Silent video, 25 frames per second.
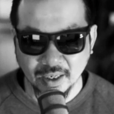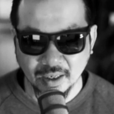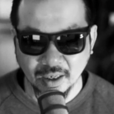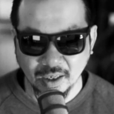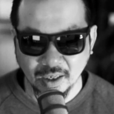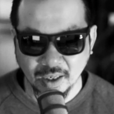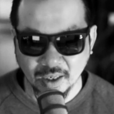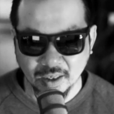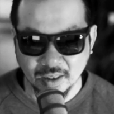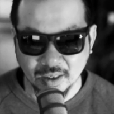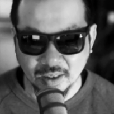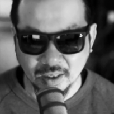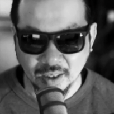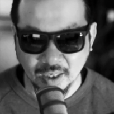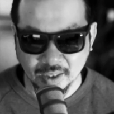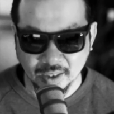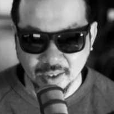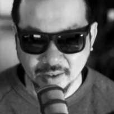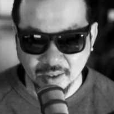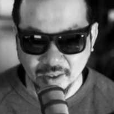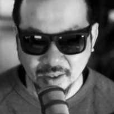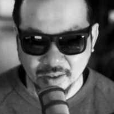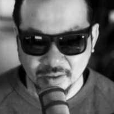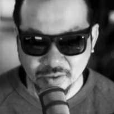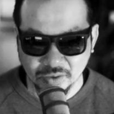I kind of like
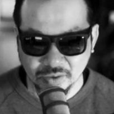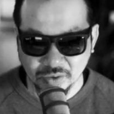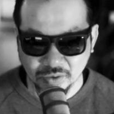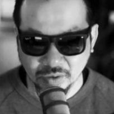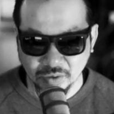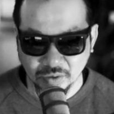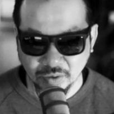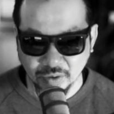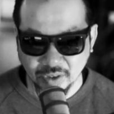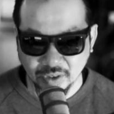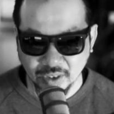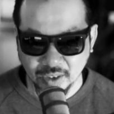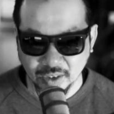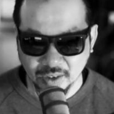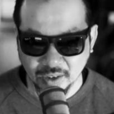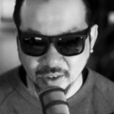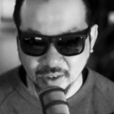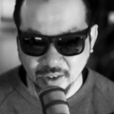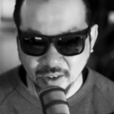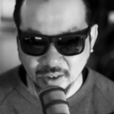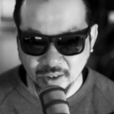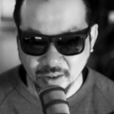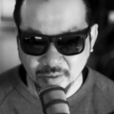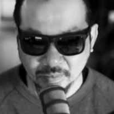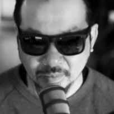that. So I think
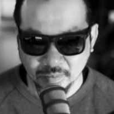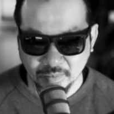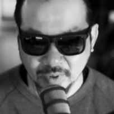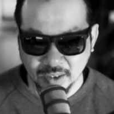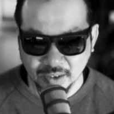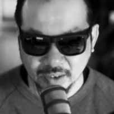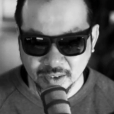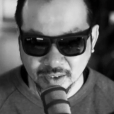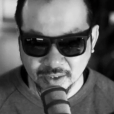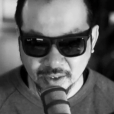it's